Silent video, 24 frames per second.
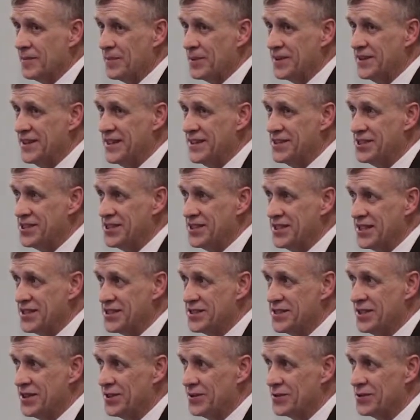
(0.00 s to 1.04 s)
But then she
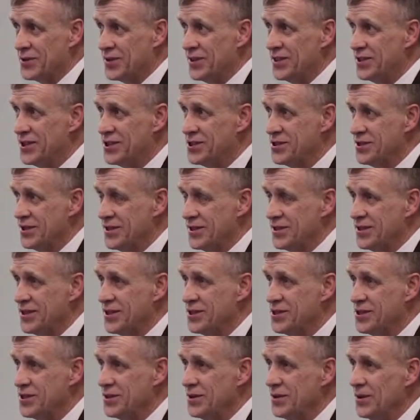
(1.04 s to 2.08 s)
said, Doyle,
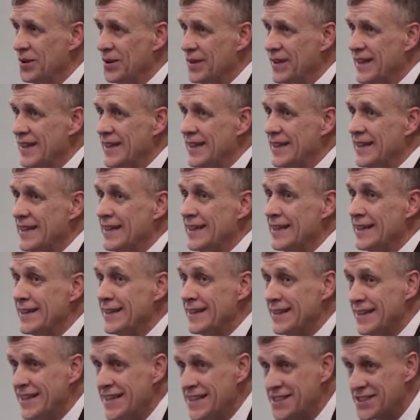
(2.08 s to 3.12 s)
did you
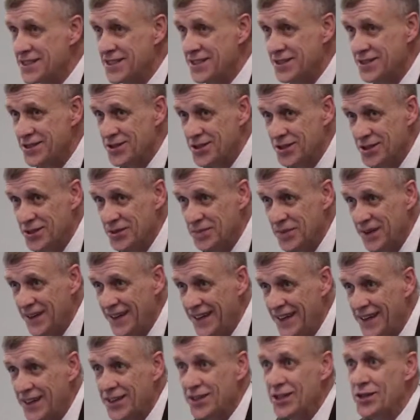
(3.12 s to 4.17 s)
listen to
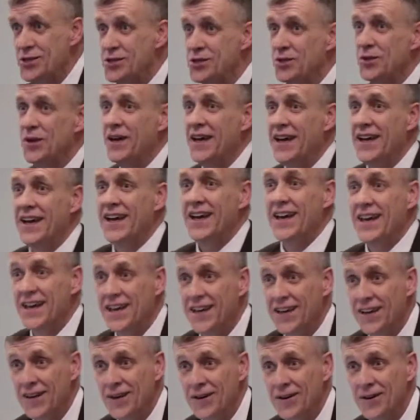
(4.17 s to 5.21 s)
me? Did you
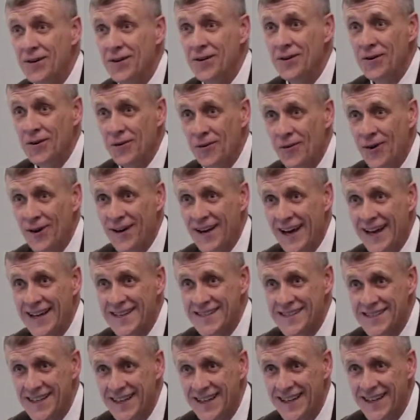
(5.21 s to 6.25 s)
hear what
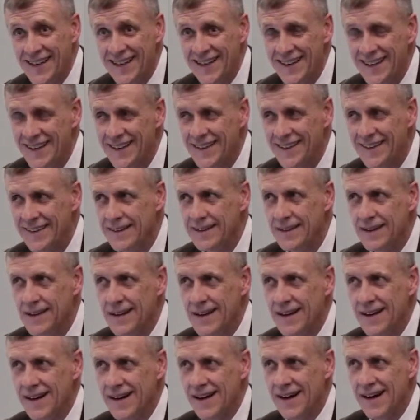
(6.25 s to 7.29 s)
I said?
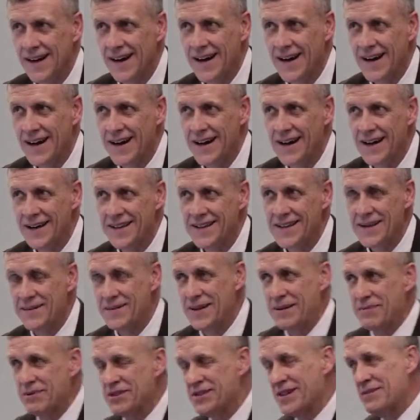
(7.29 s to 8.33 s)
Let
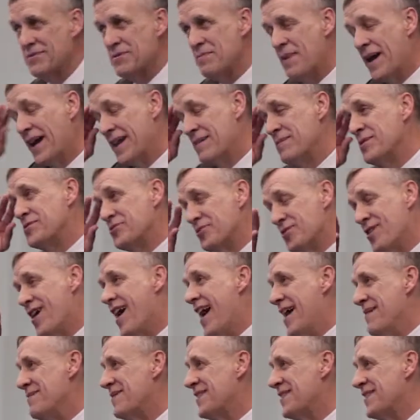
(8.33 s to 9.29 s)
me try.